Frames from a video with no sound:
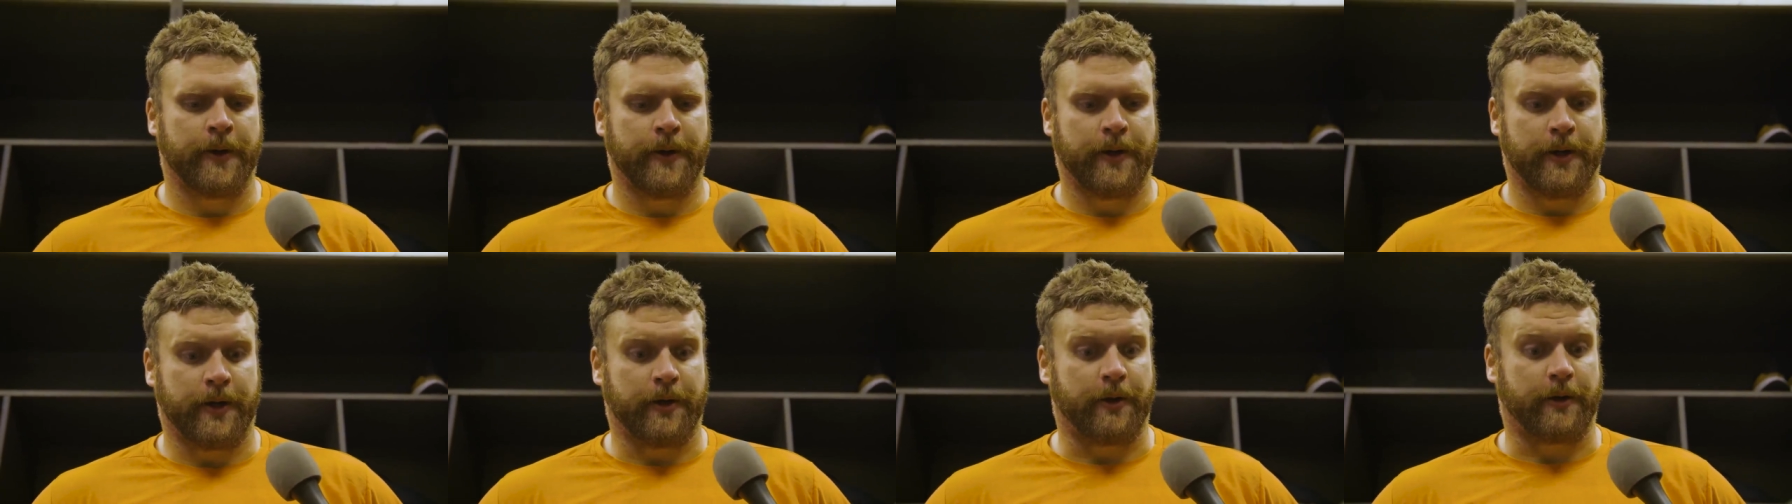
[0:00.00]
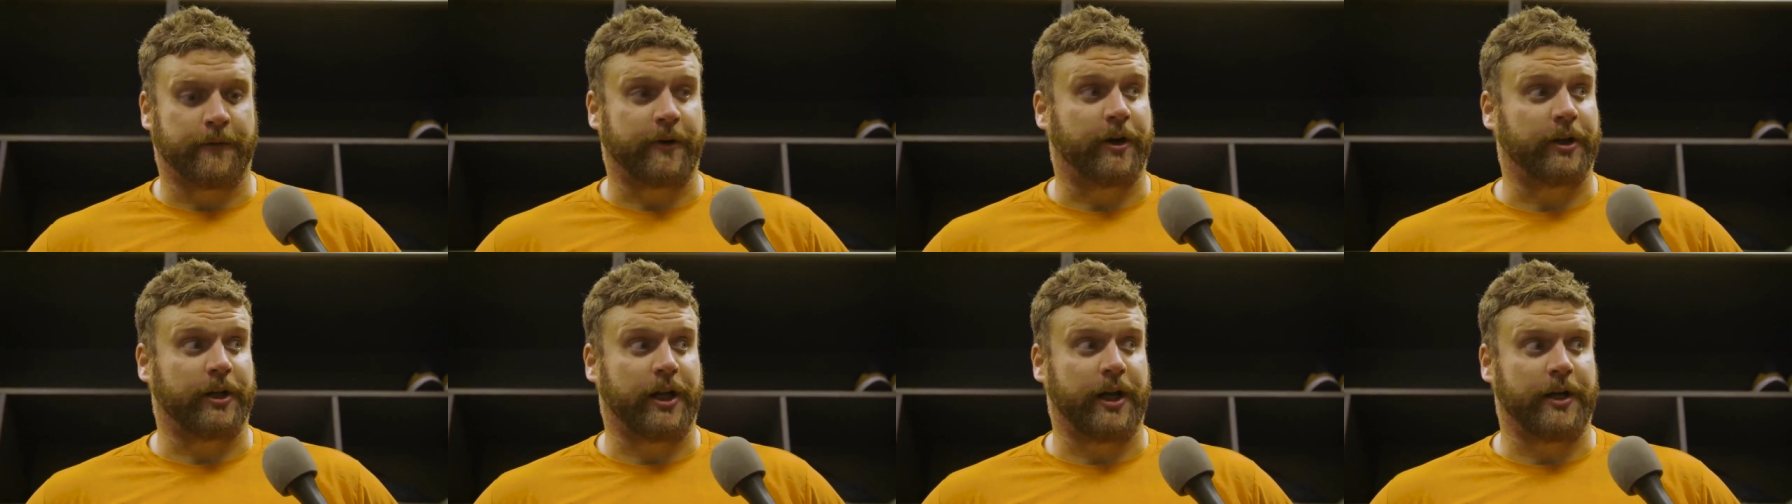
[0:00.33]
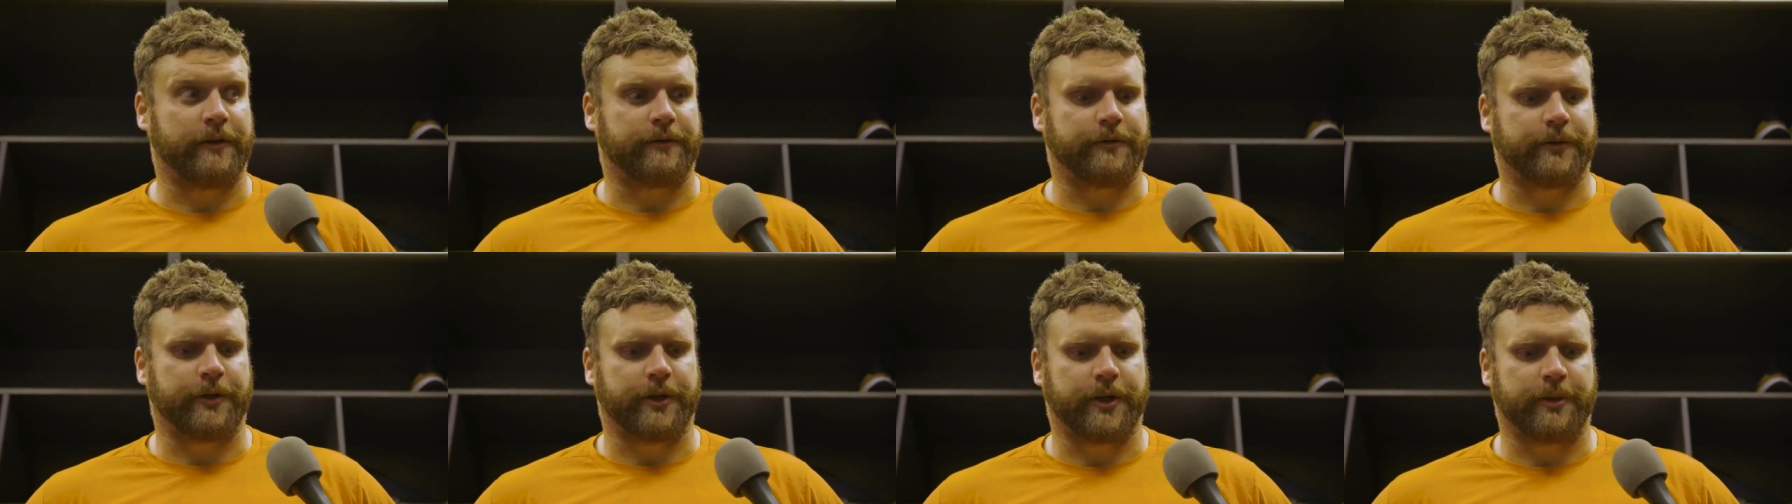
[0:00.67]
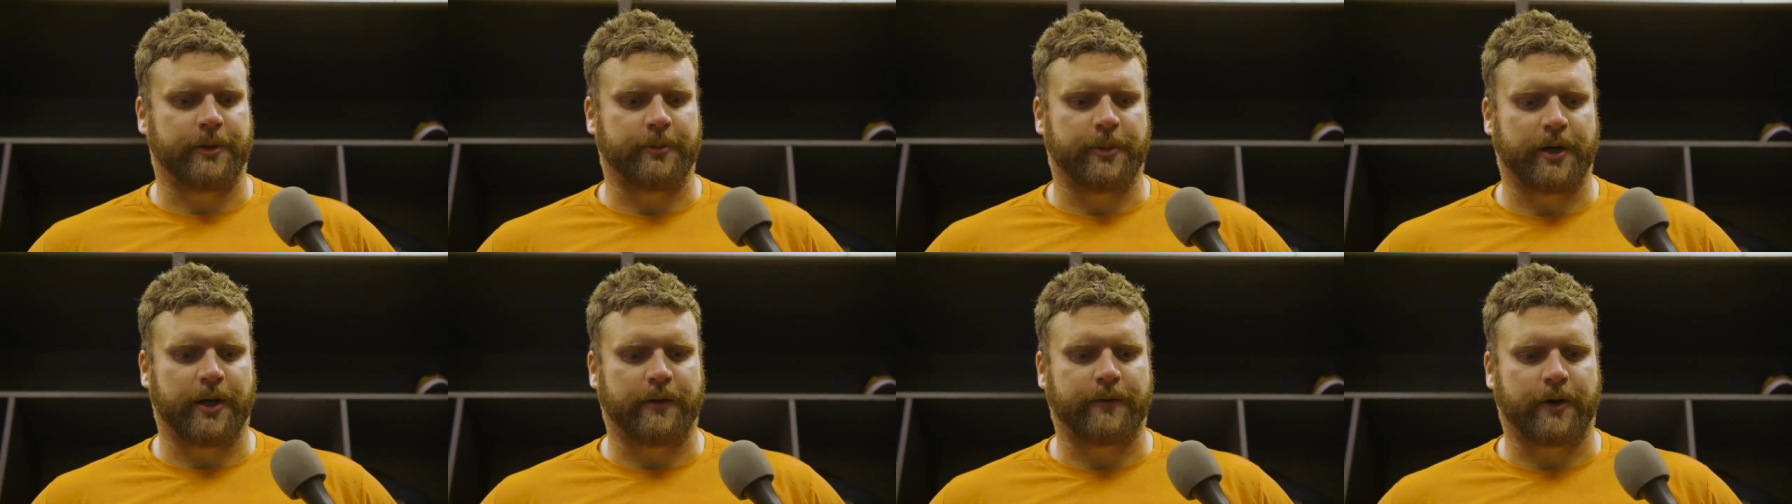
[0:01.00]
you know, of our life, really,
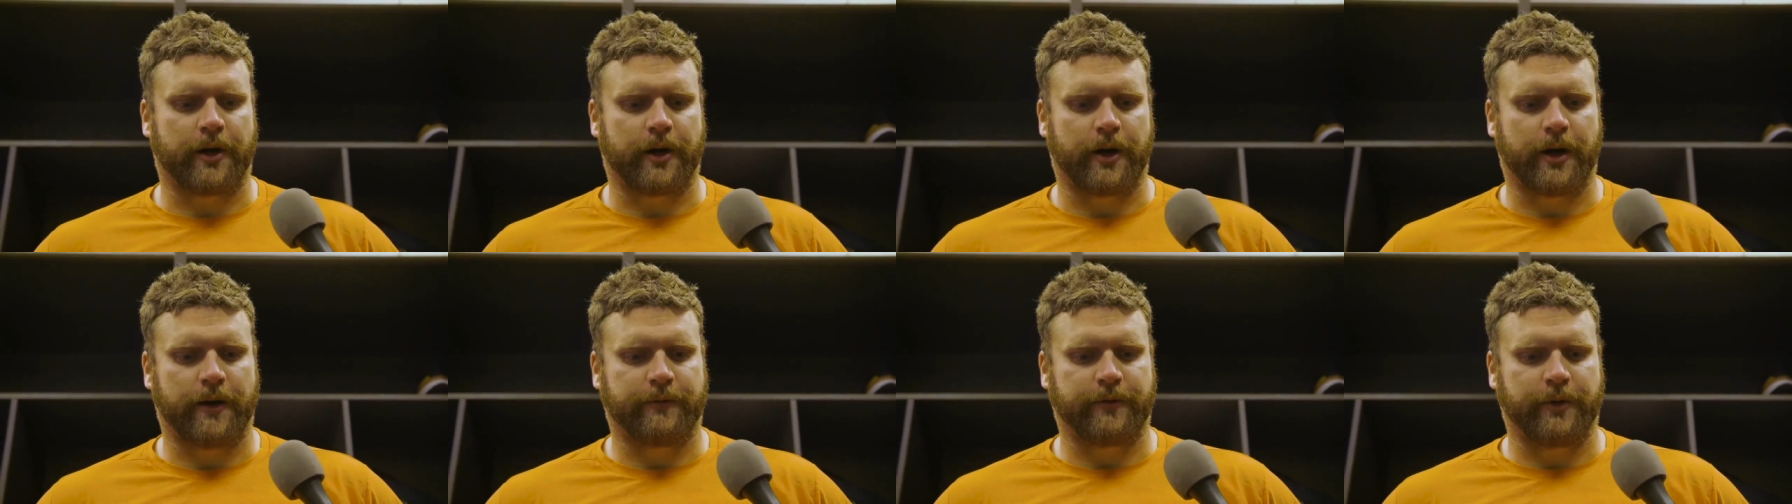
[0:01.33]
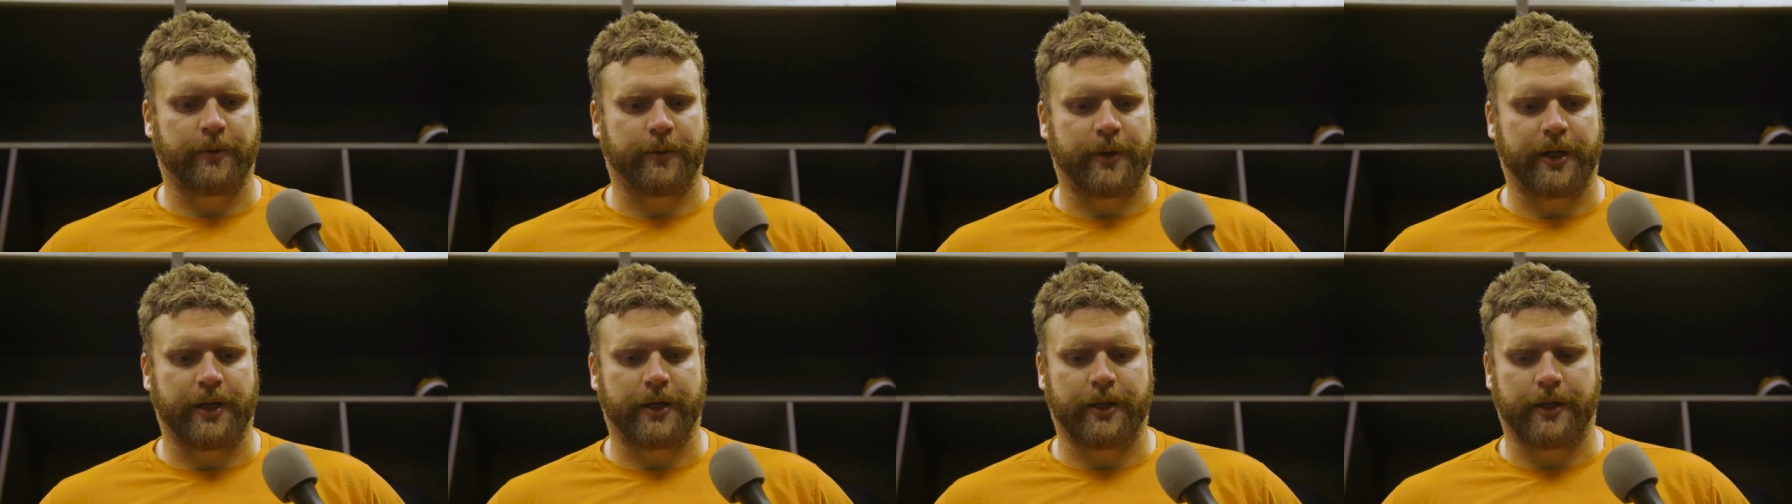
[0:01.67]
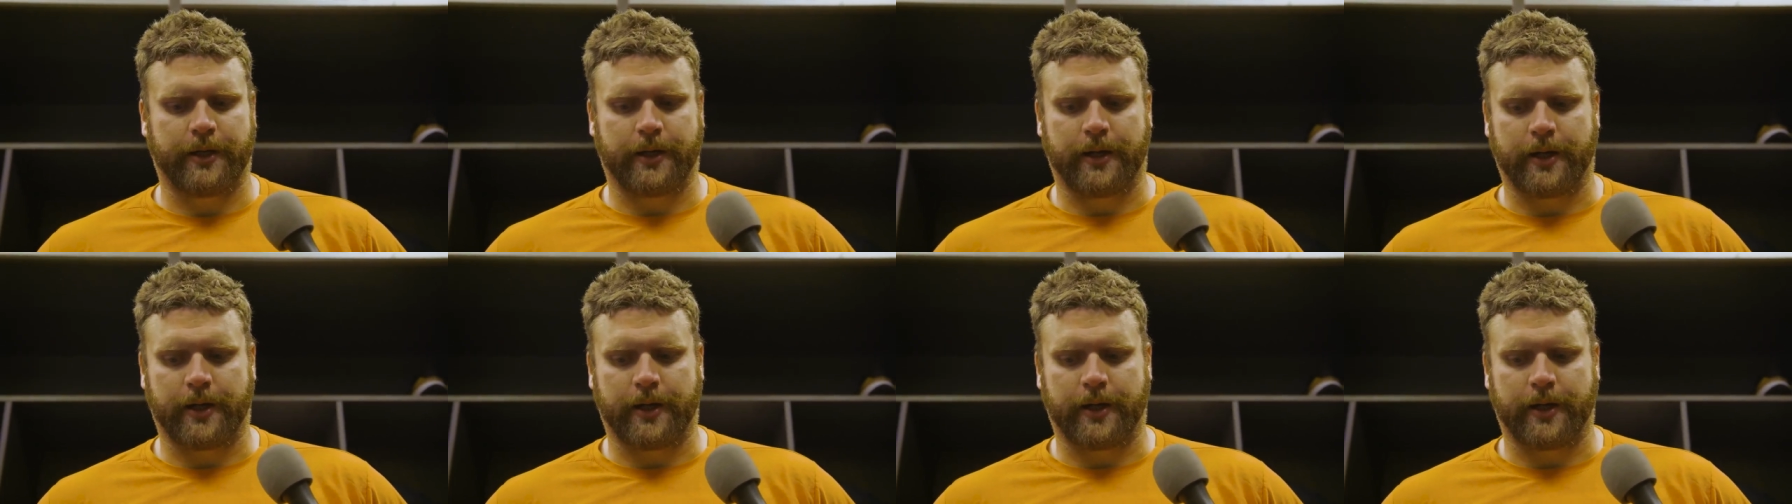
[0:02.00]
but of our every week.